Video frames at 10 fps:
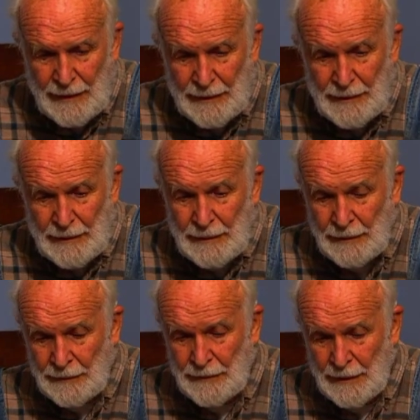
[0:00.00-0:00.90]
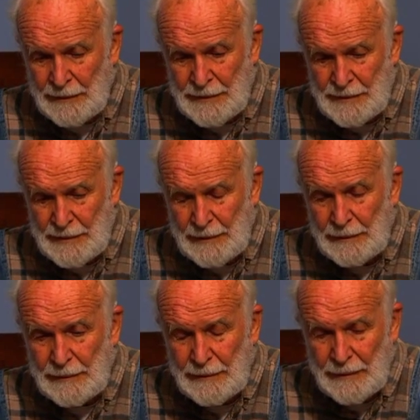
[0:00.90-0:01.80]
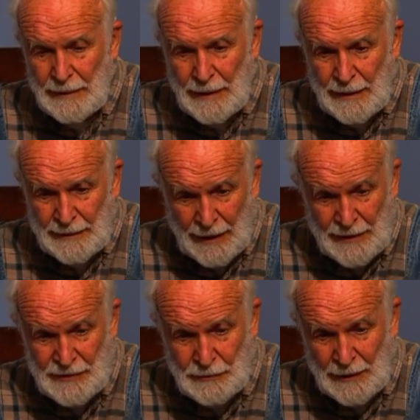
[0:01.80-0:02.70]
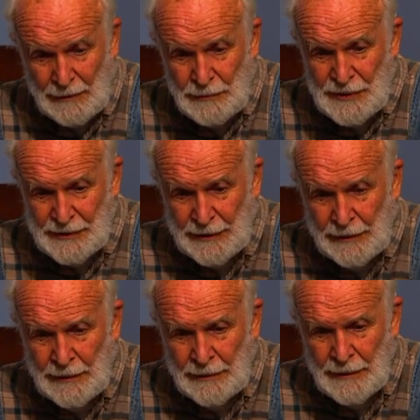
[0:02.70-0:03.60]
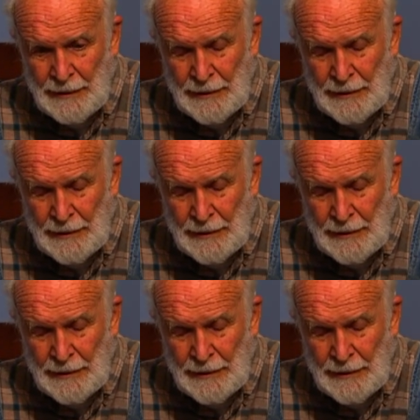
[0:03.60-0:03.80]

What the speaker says: I just to ask, where was God?